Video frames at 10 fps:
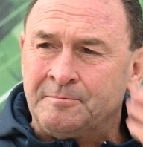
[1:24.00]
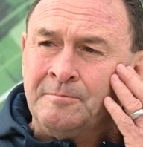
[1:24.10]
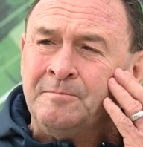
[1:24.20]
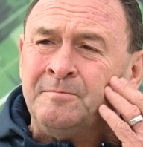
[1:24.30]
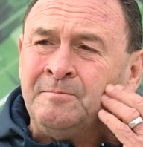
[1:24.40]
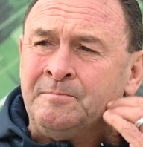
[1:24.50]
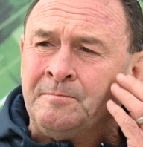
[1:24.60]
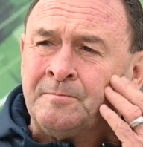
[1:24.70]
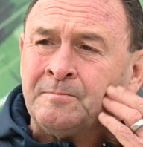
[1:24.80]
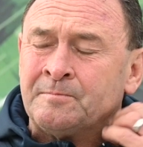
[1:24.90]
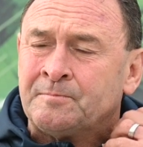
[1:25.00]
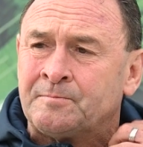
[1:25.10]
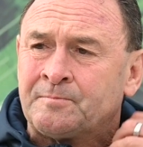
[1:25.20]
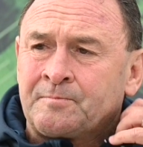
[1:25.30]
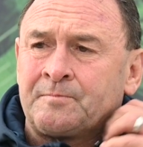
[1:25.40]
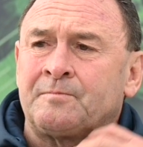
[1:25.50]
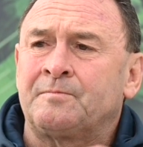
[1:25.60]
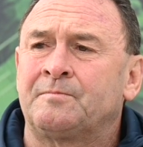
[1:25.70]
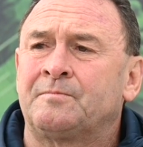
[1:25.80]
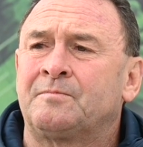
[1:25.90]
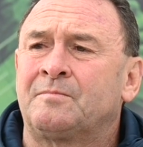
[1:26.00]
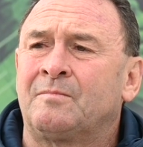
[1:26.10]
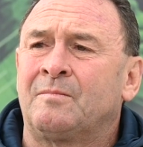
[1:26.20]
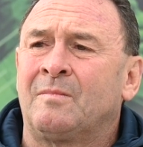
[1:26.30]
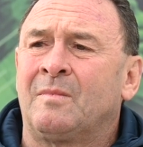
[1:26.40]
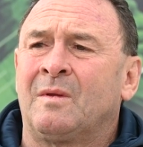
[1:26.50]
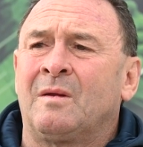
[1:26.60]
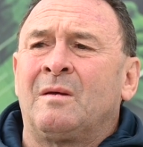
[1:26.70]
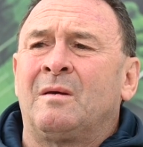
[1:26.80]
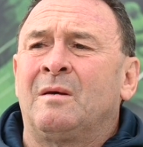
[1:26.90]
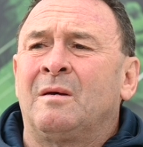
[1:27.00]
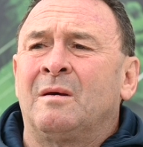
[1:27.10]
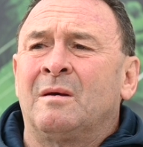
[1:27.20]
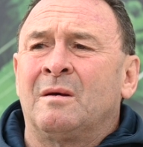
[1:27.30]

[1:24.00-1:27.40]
(no one is talking)